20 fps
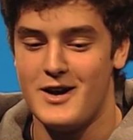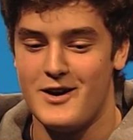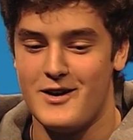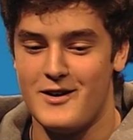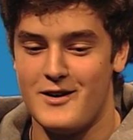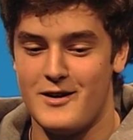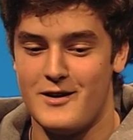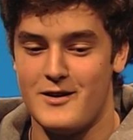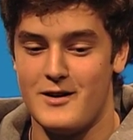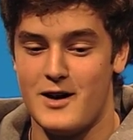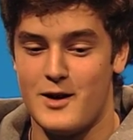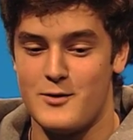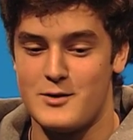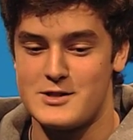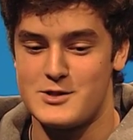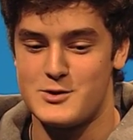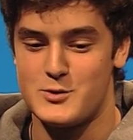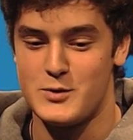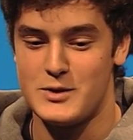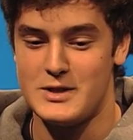I
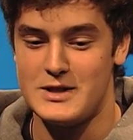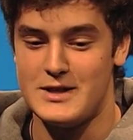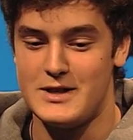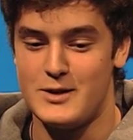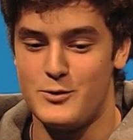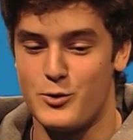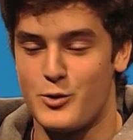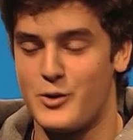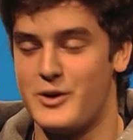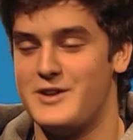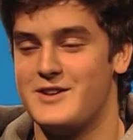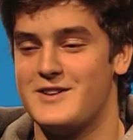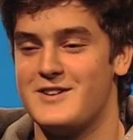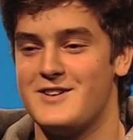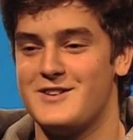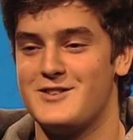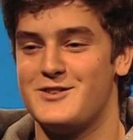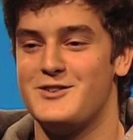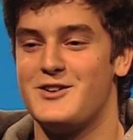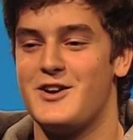was really worried
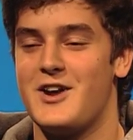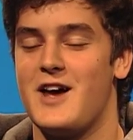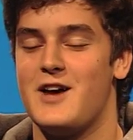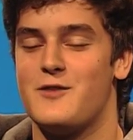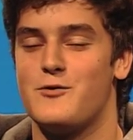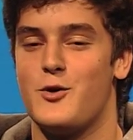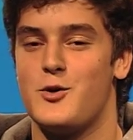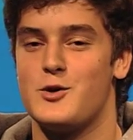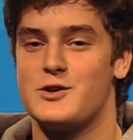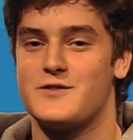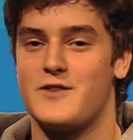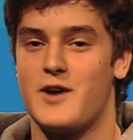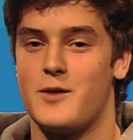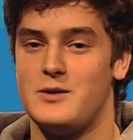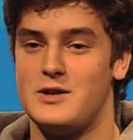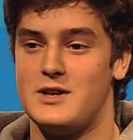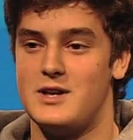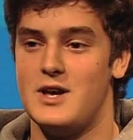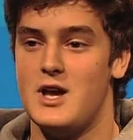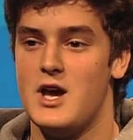to not have a host
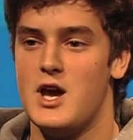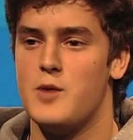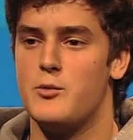family,